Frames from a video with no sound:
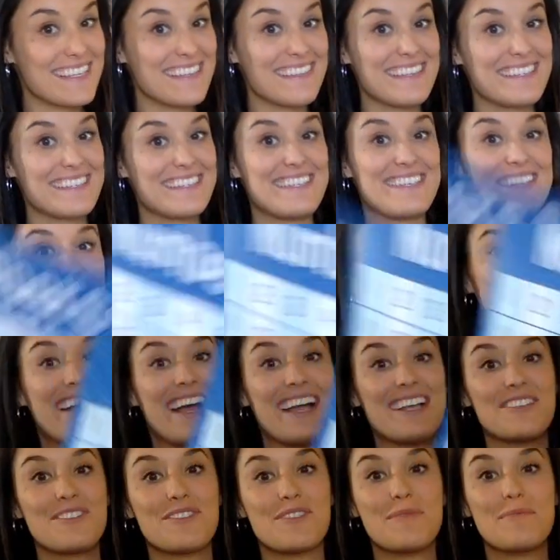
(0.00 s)
this in your
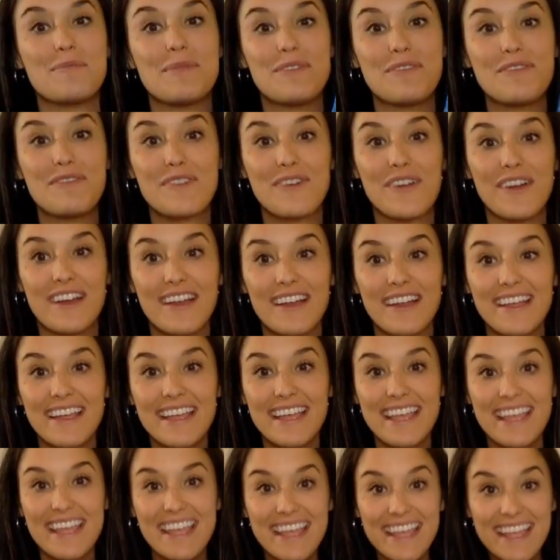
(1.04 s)
classroom before.
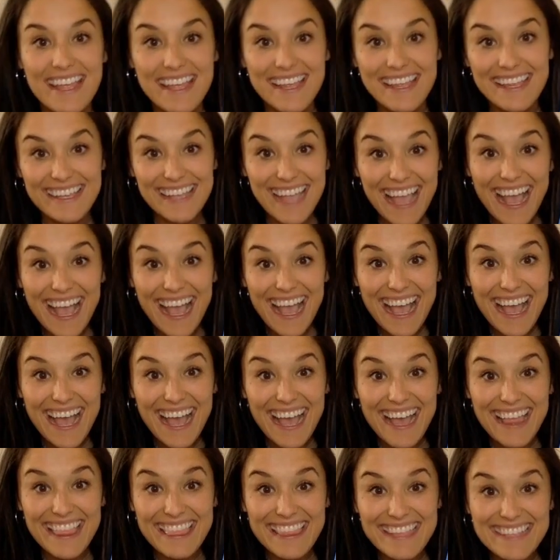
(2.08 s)

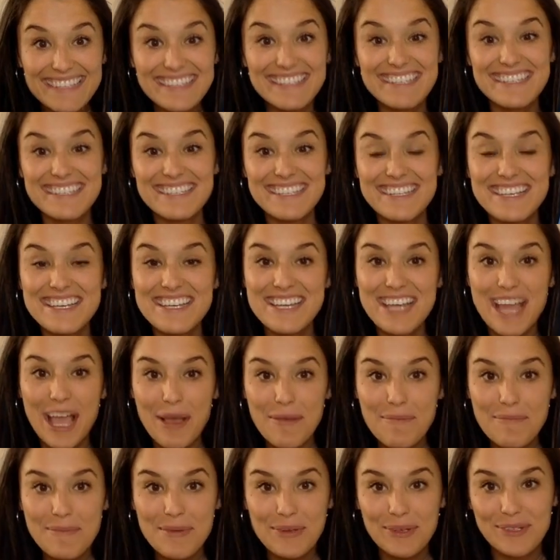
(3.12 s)
Yeah, this is a
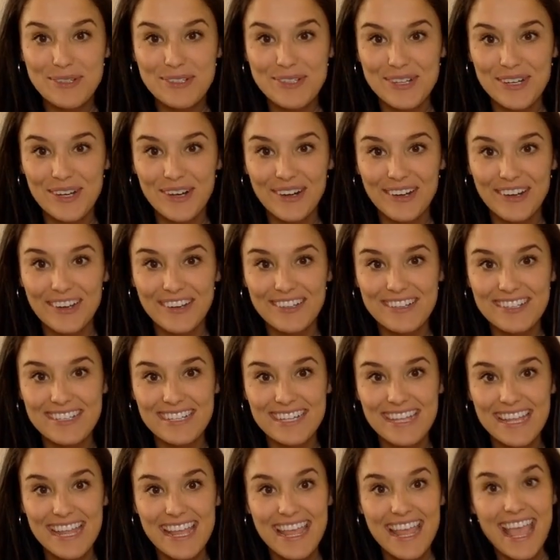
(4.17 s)
number chart.
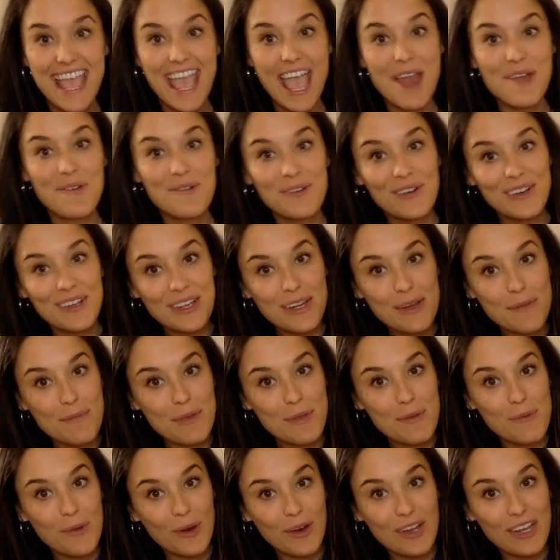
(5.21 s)
And we're going to
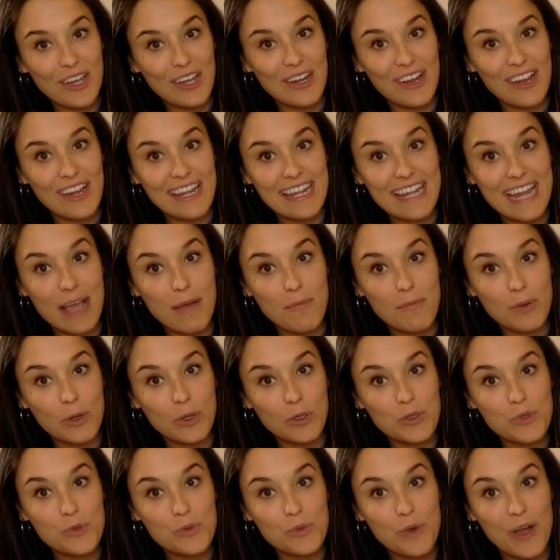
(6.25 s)
be working on
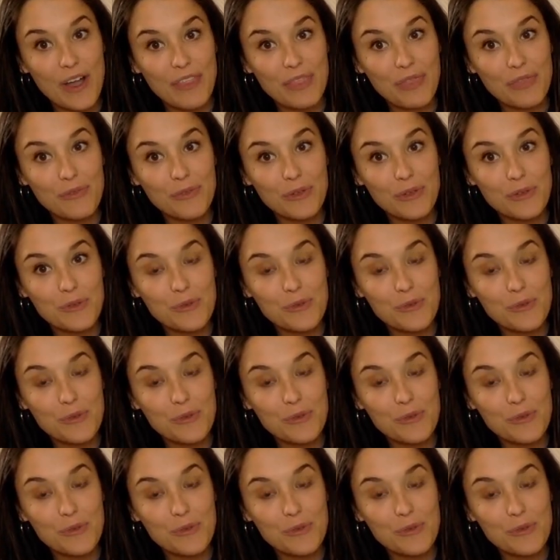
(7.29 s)
numbers 1 through